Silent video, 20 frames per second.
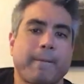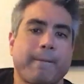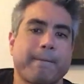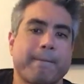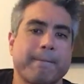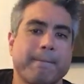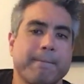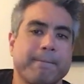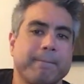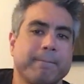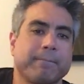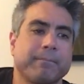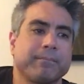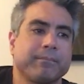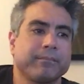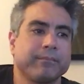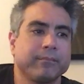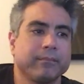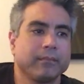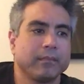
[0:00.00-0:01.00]

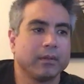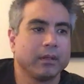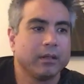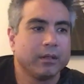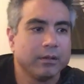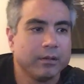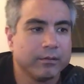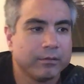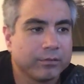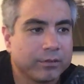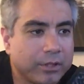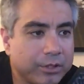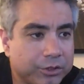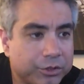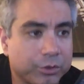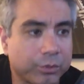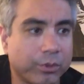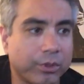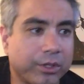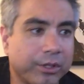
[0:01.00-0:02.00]
In case
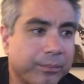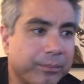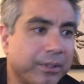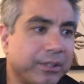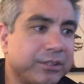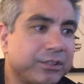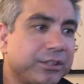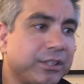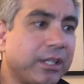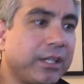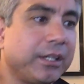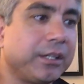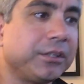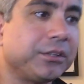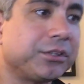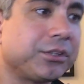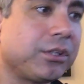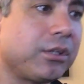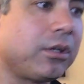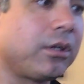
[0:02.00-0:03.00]
you're wondering, my
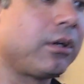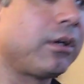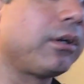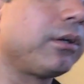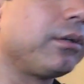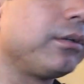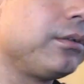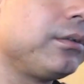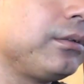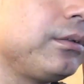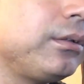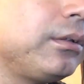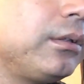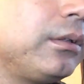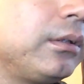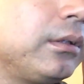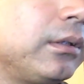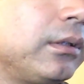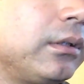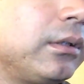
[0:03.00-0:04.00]
settings are,
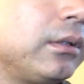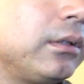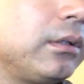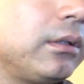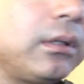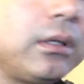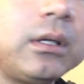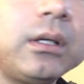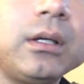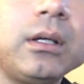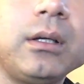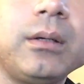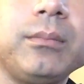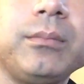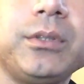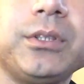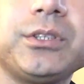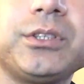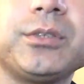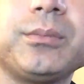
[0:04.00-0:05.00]

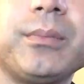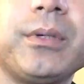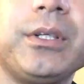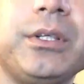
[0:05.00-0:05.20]
this is my